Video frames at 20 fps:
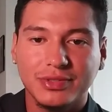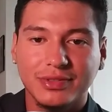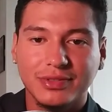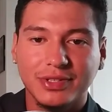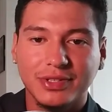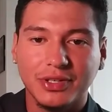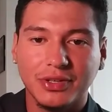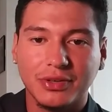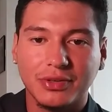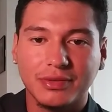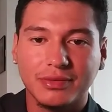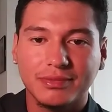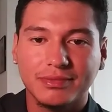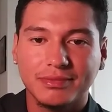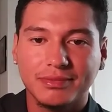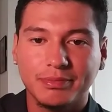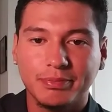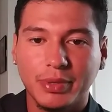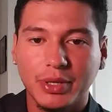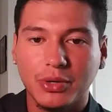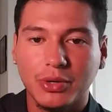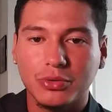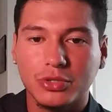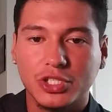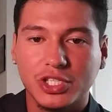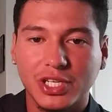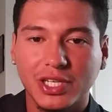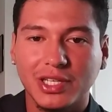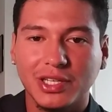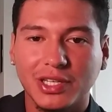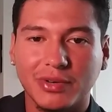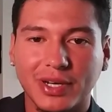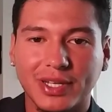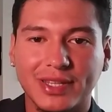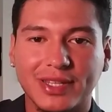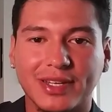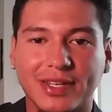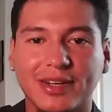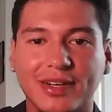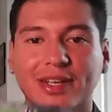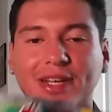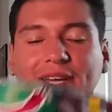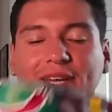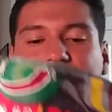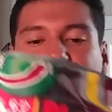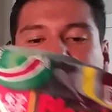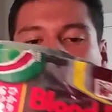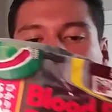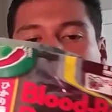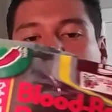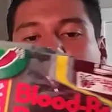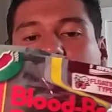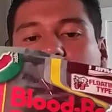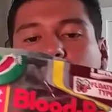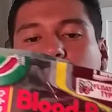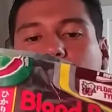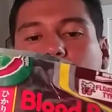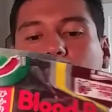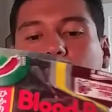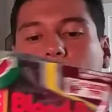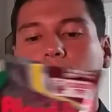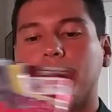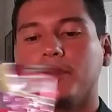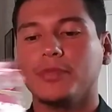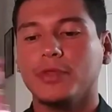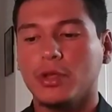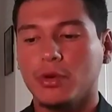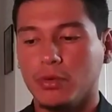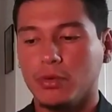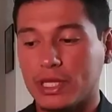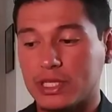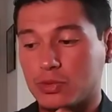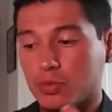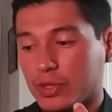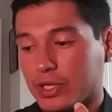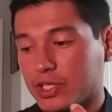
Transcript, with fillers: you know, big old chili right there. It's a chili pepper. Well, that's what